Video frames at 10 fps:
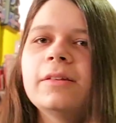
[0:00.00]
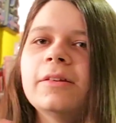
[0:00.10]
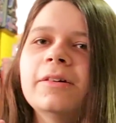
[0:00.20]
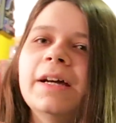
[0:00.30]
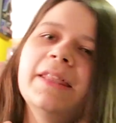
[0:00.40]

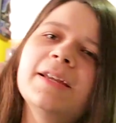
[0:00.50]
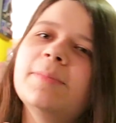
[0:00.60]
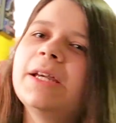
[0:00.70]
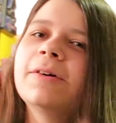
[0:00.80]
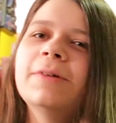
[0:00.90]
So I think
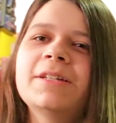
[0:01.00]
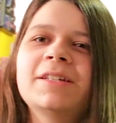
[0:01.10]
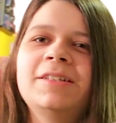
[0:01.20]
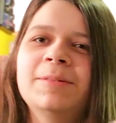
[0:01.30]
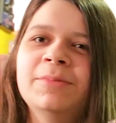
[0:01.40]
Make-A-Wish
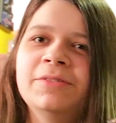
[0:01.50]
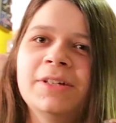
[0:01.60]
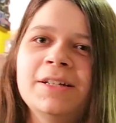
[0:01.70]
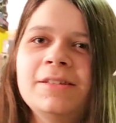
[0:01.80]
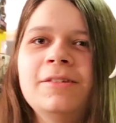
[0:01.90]

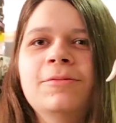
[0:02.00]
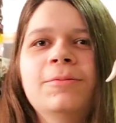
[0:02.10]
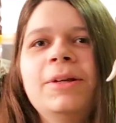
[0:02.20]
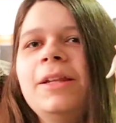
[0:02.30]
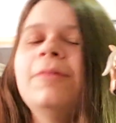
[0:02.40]
exemplifies this
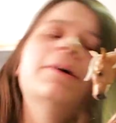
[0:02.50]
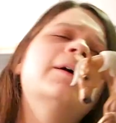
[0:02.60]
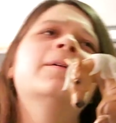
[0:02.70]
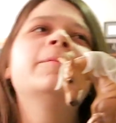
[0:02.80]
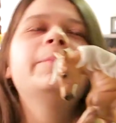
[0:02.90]
really
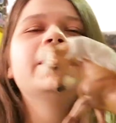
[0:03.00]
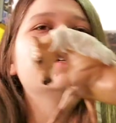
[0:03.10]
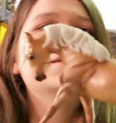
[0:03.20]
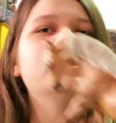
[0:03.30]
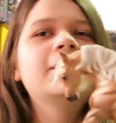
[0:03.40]
well,
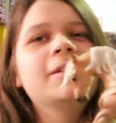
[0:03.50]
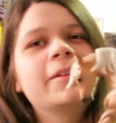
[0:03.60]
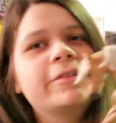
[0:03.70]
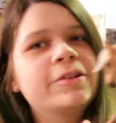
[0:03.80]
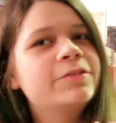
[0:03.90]
because on
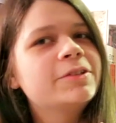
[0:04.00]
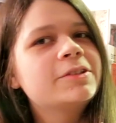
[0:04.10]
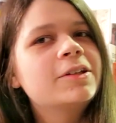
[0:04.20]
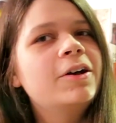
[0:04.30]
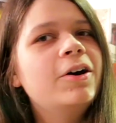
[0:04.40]
the surface,